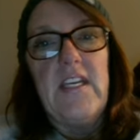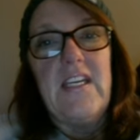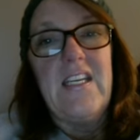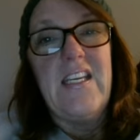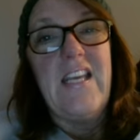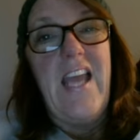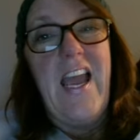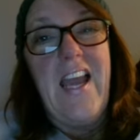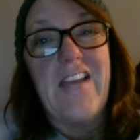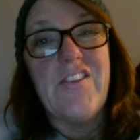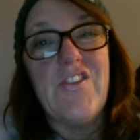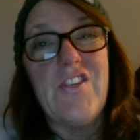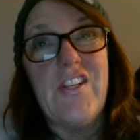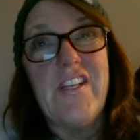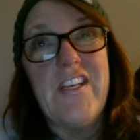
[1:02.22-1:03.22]
it
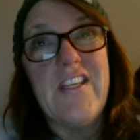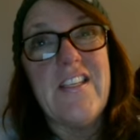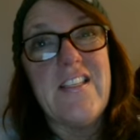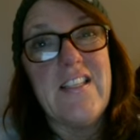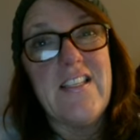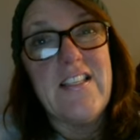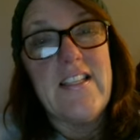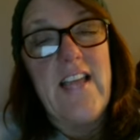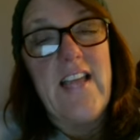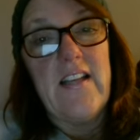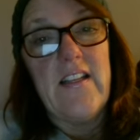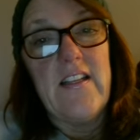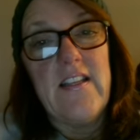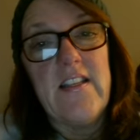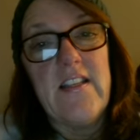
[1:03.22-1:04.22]
actually is
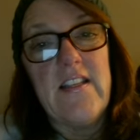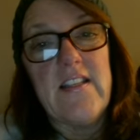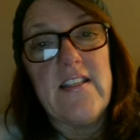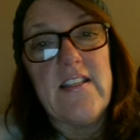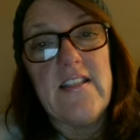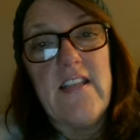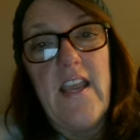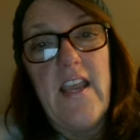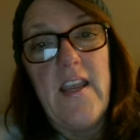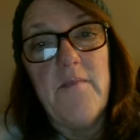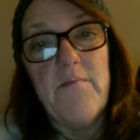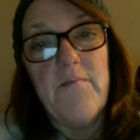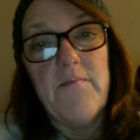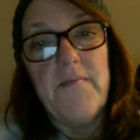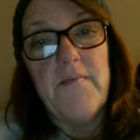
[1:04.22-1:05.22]
exactly the
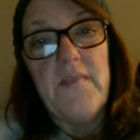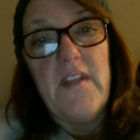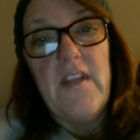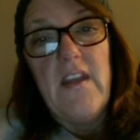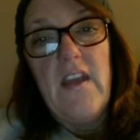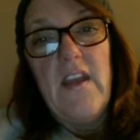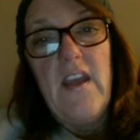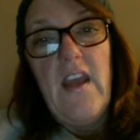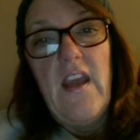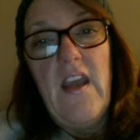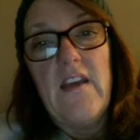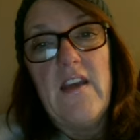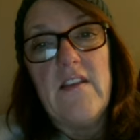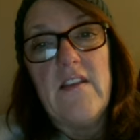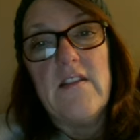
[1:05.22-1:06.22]
same
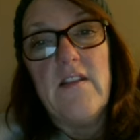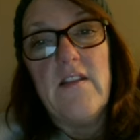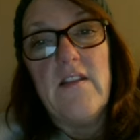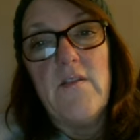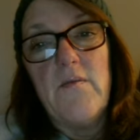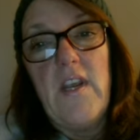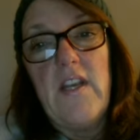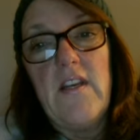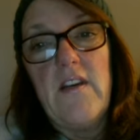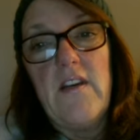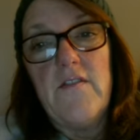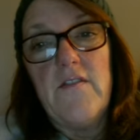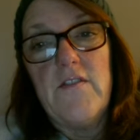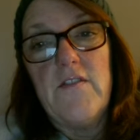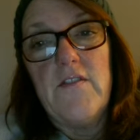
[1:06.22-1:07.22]
as the rate
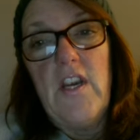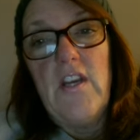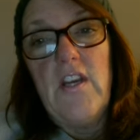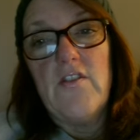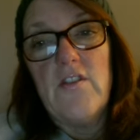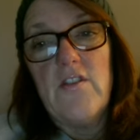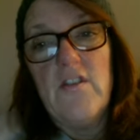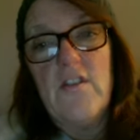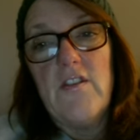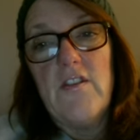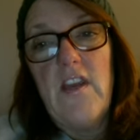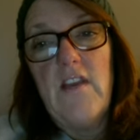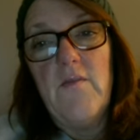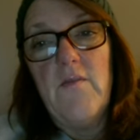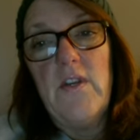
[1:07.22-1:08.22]
of change
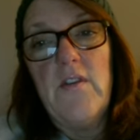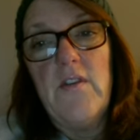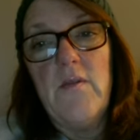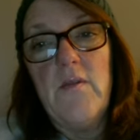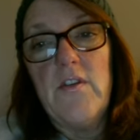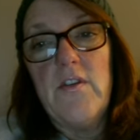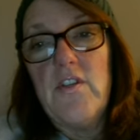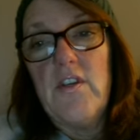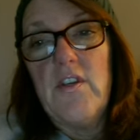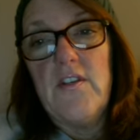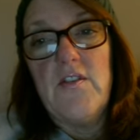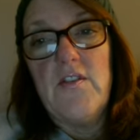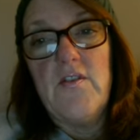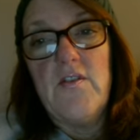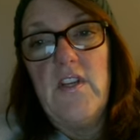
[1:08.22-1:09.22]
that we were just
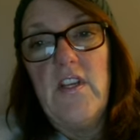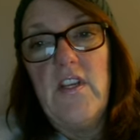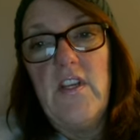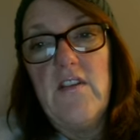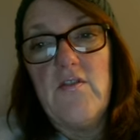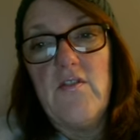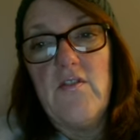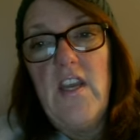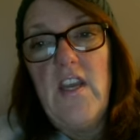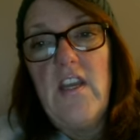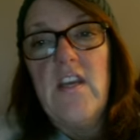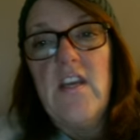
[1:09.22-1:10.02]
doing yesterday.